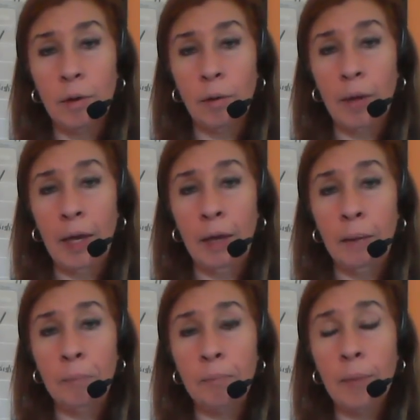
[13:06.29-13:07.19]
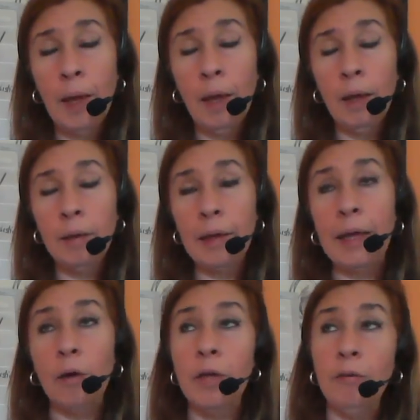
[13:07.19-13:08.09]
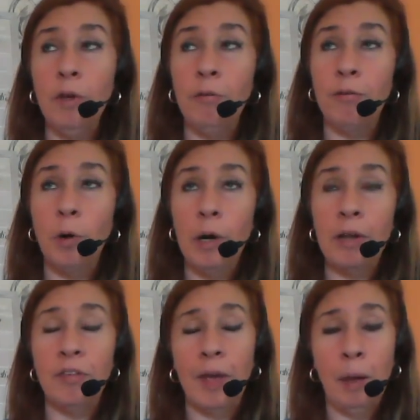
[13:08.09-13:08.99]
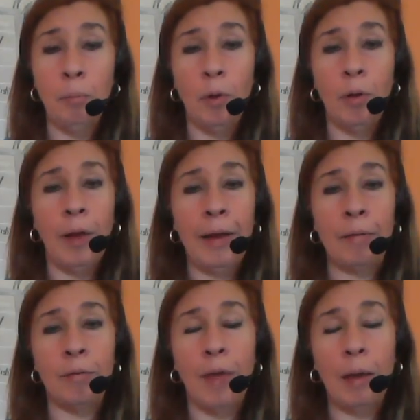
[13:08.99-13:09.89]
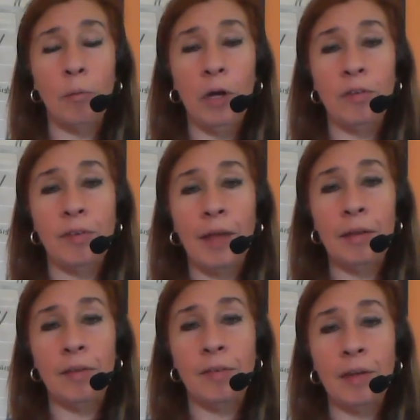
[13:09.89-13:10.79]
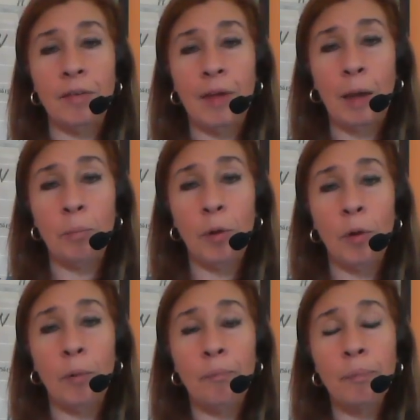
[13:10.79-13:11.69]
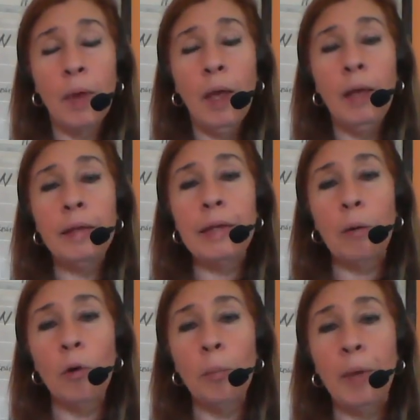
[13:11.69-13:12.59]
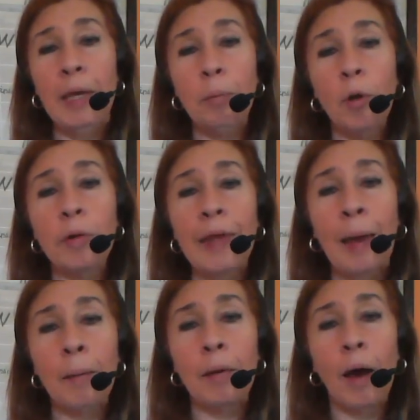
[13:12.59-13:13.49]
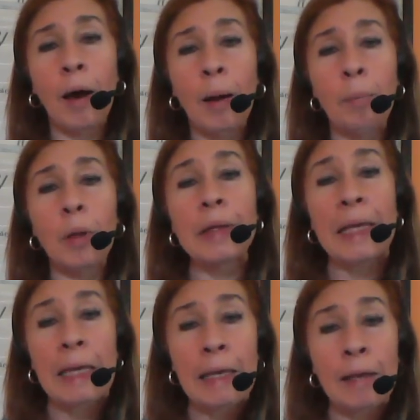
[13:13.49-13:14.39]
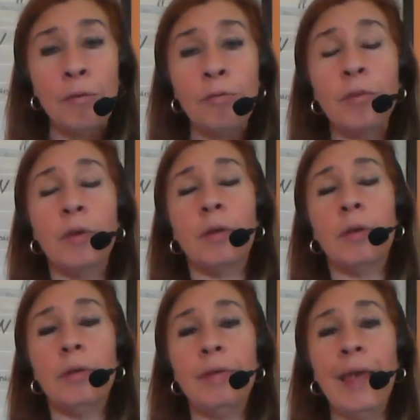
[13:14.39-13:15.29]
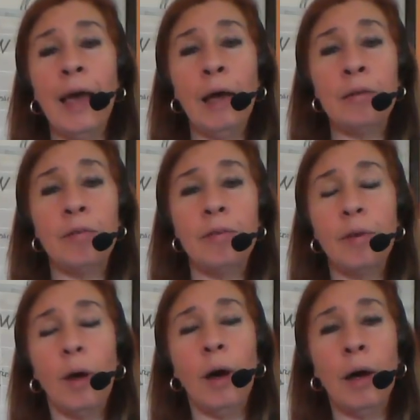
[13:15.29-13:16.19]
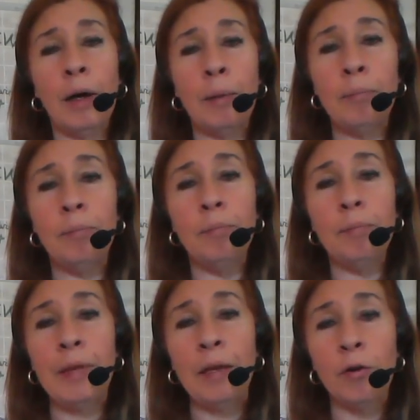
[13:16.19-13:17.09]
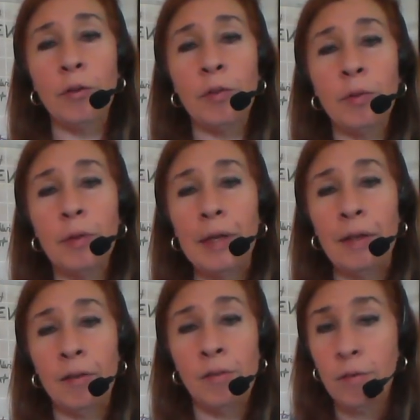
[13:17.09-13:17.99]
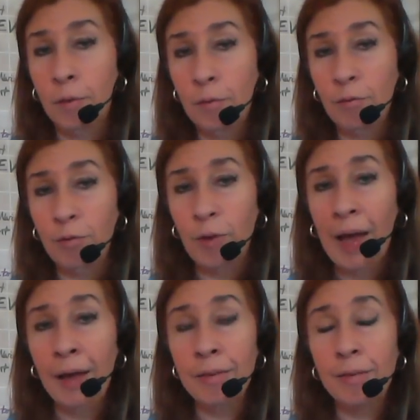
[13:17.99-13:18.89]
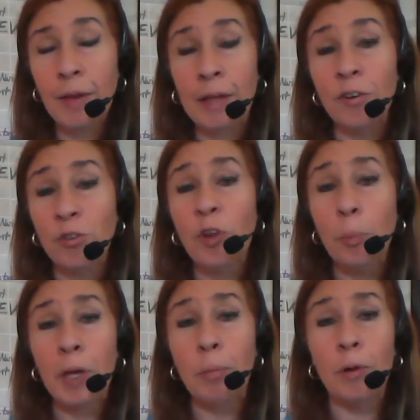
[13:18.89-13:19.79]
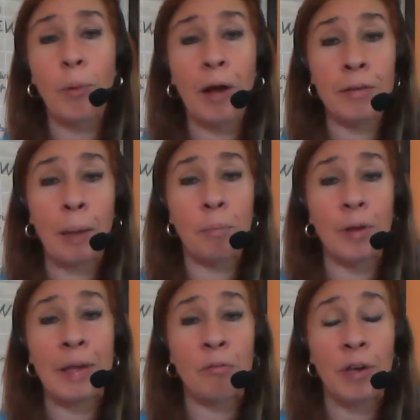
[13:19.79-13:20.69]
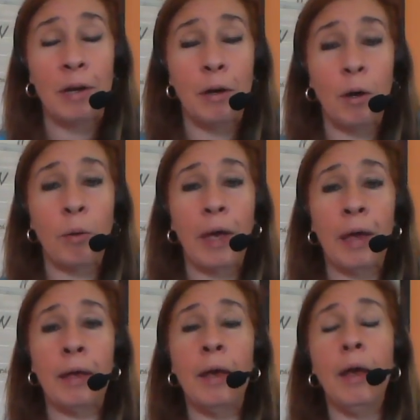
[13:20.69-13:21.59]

Okay? Like I'll give you, for example, I, I once said this example. There were people that uh, believed that um, the earth is flat. And there's still people around that believe it. Okay?